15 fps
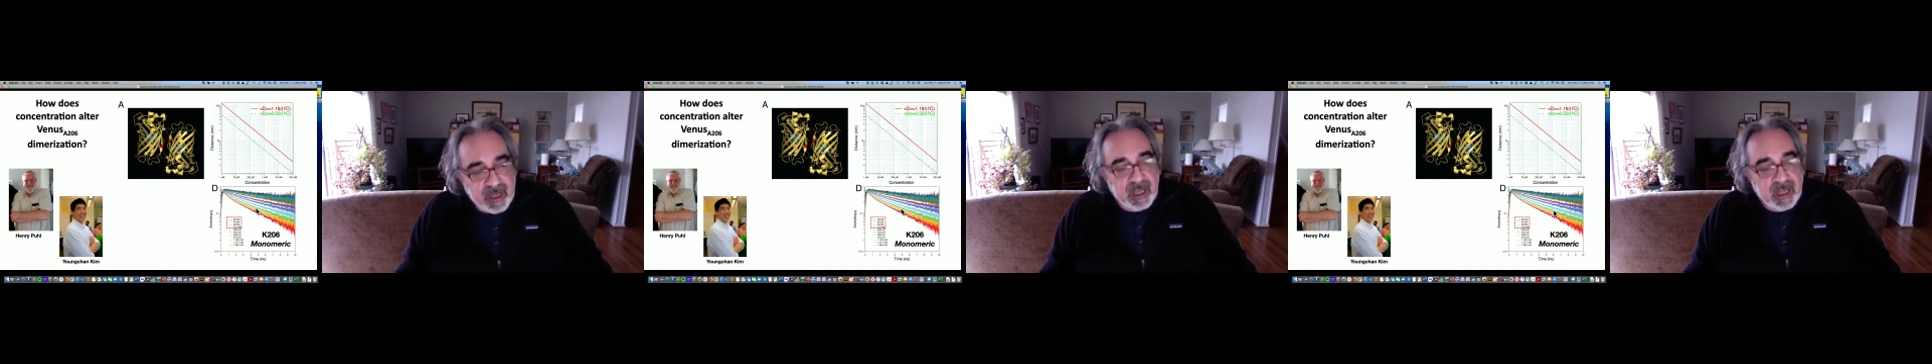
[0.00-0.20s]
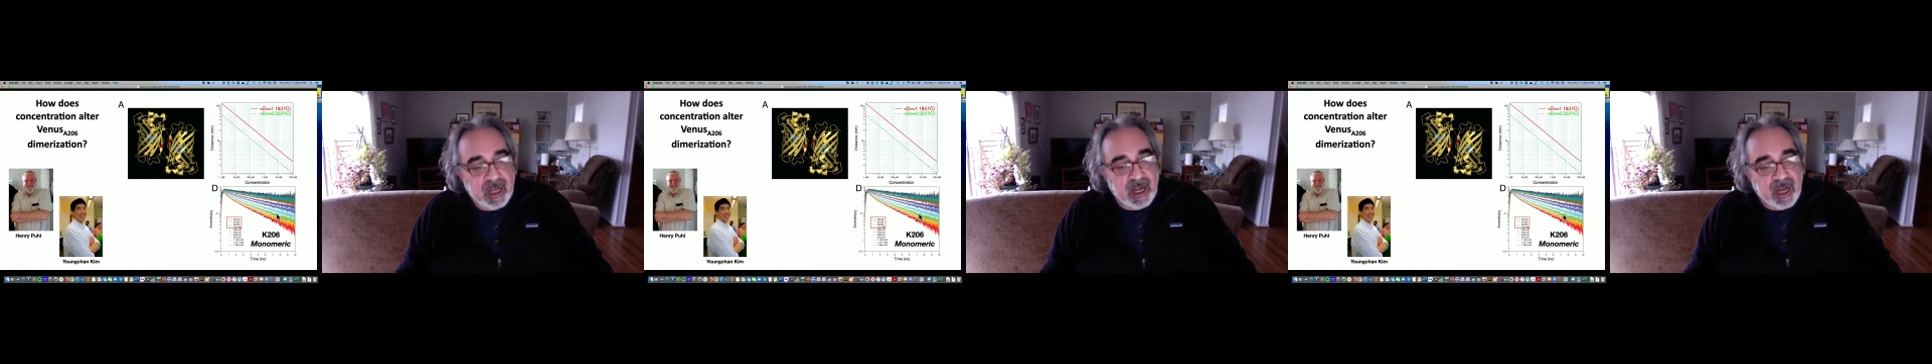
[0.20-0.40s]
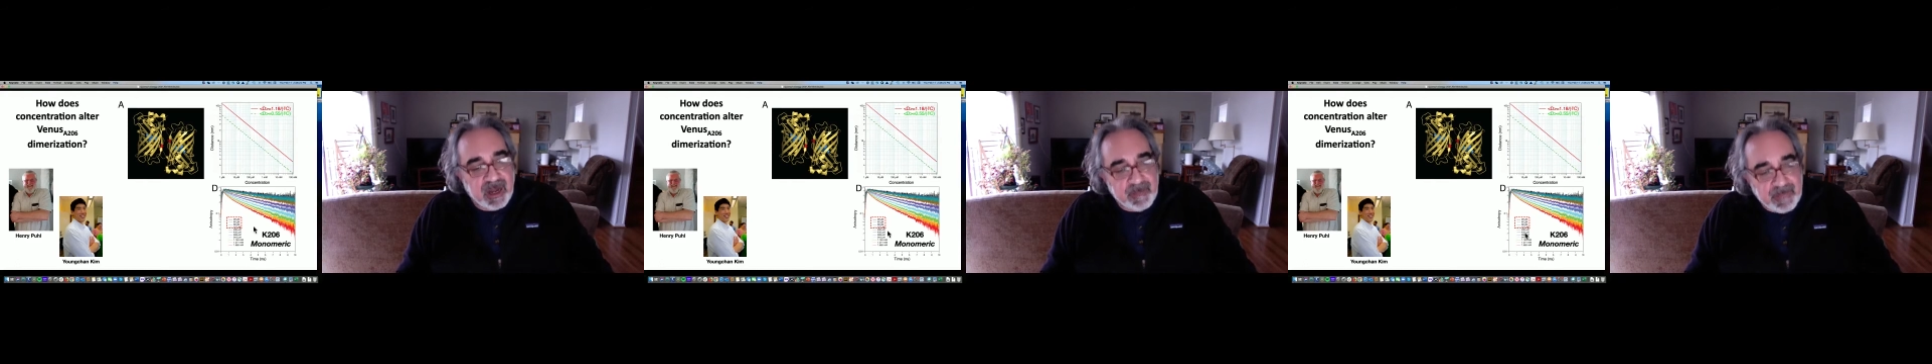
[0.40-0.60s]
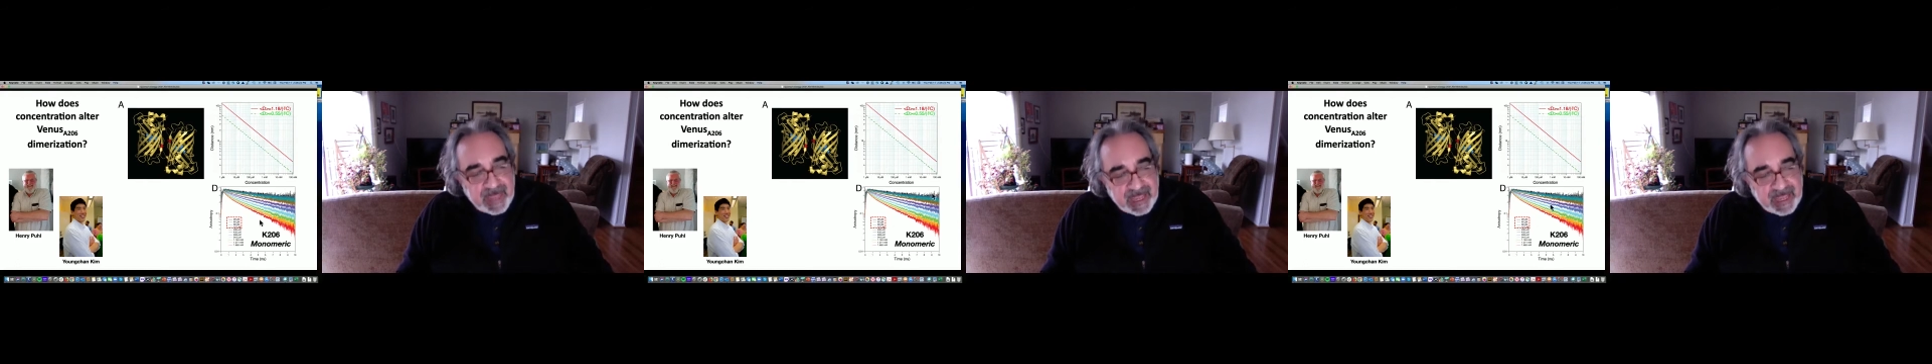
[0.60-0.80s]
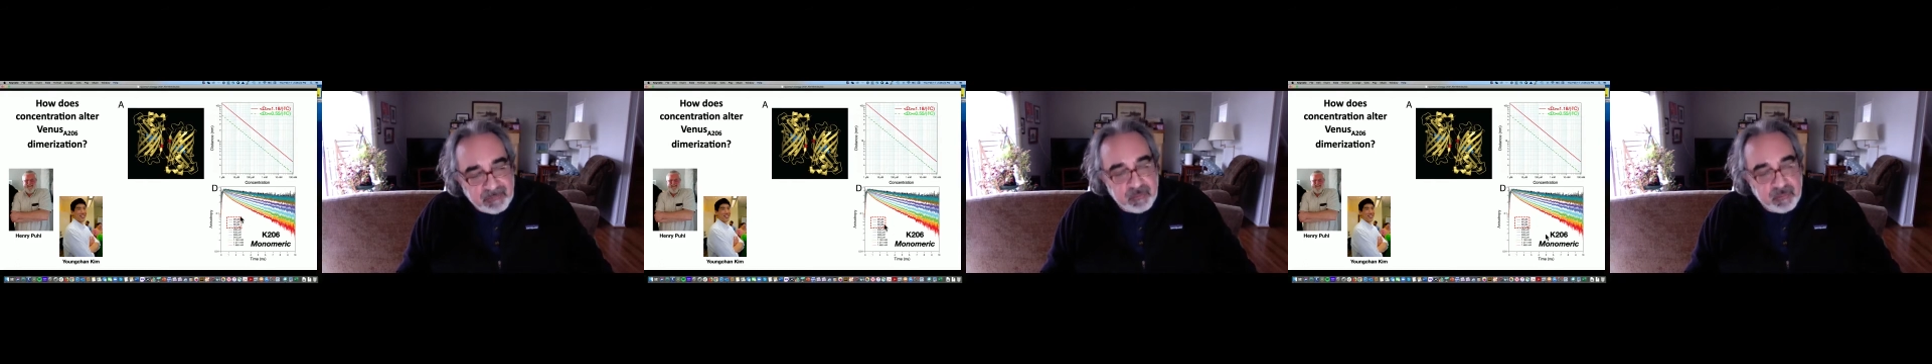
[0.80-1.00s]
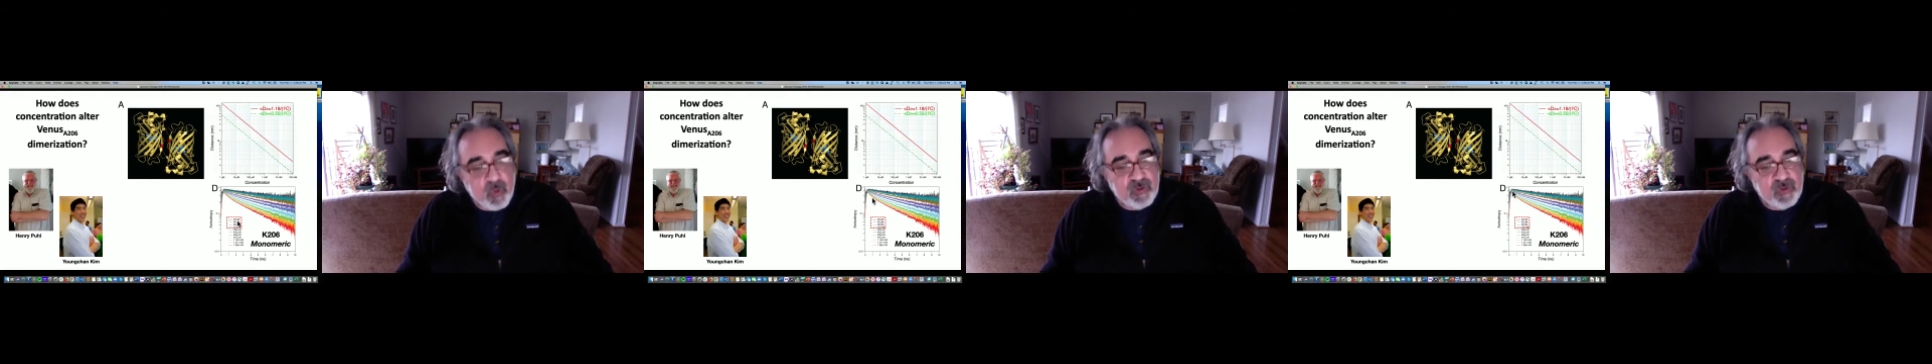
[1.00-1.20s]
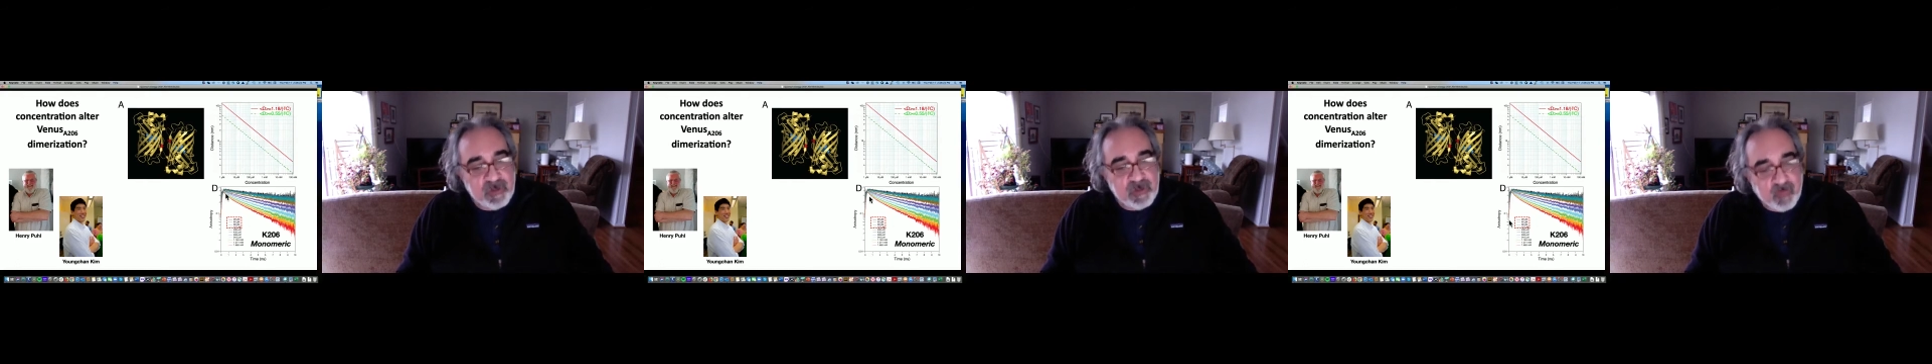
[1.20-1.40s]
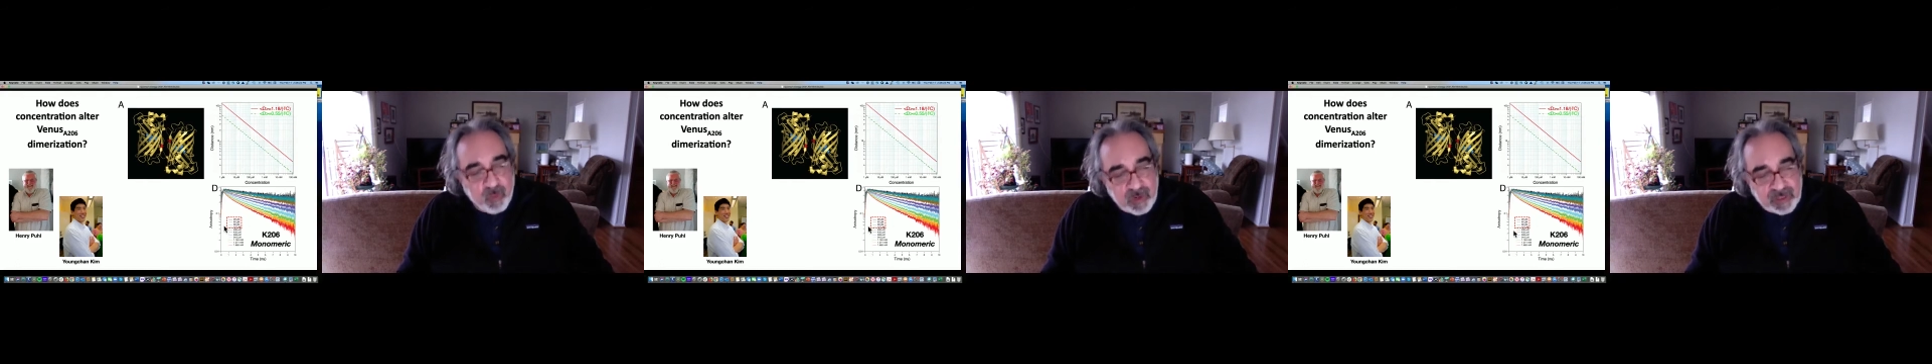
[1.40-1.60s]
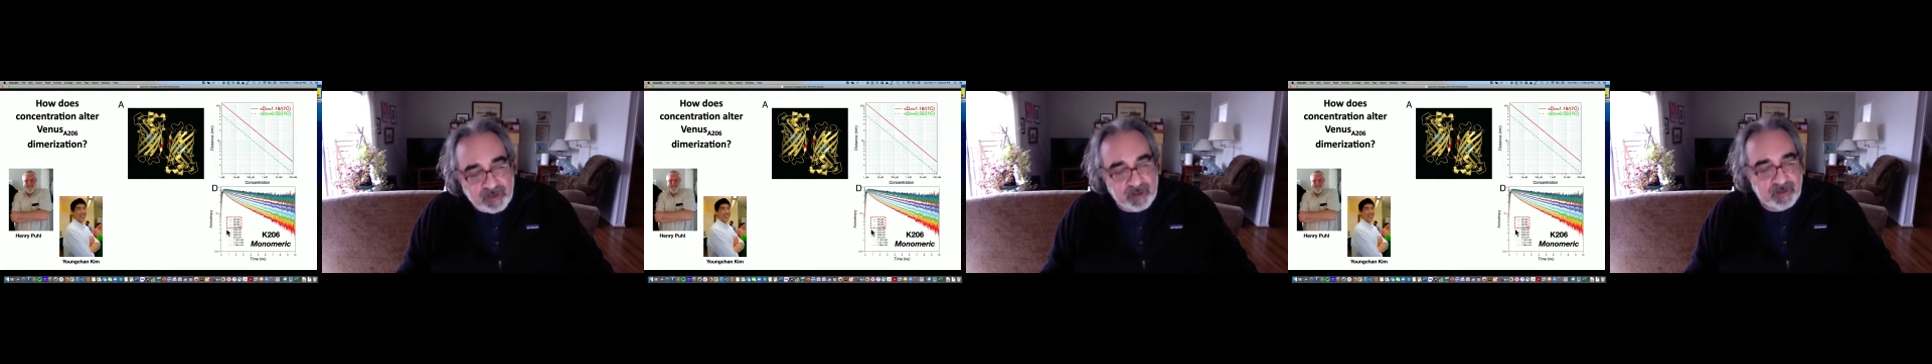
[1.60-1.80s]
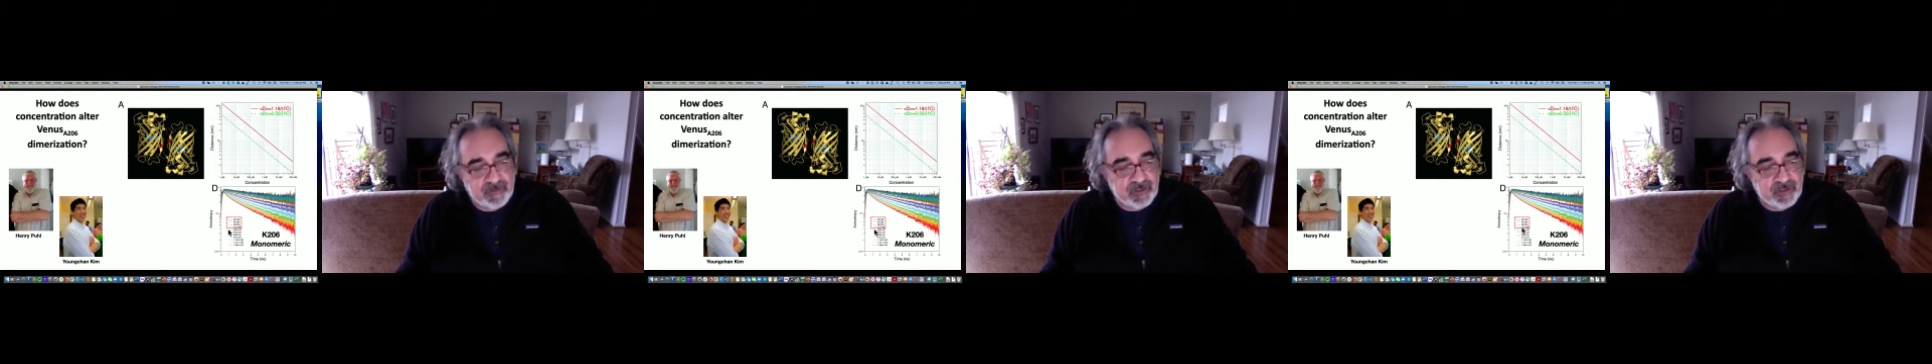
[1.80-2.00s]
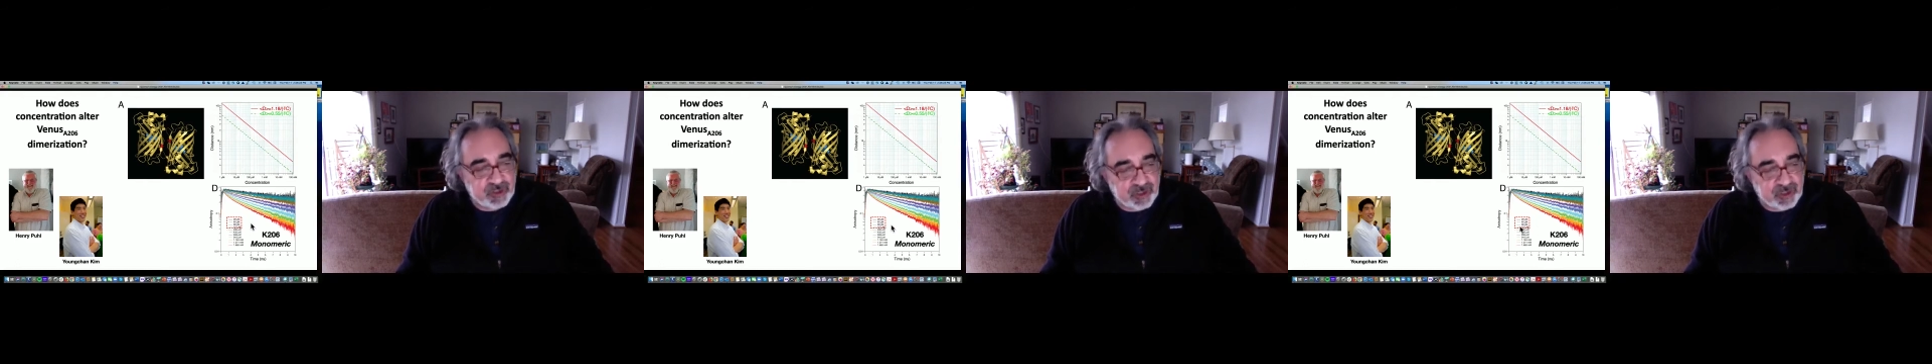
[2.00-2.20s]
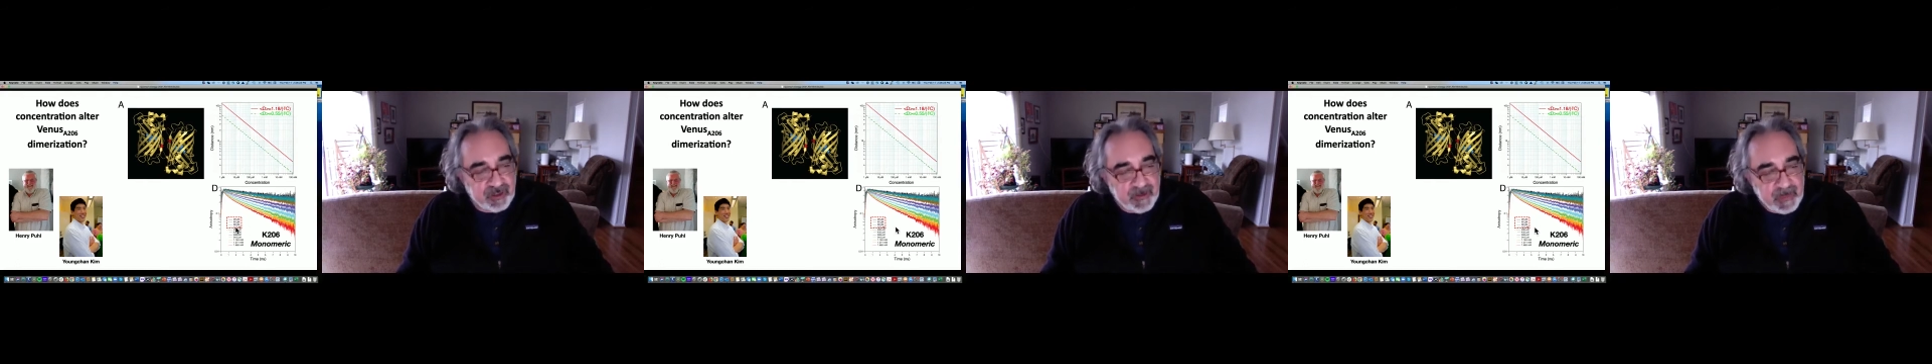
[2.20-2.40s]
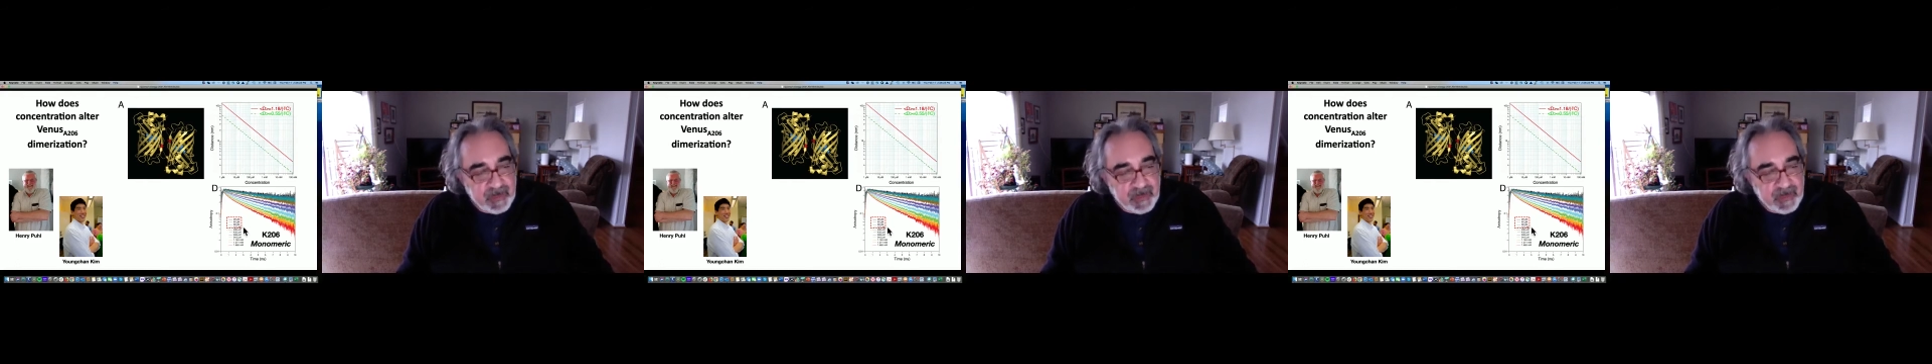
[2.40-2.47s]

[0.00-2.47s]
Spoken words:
and more curvature.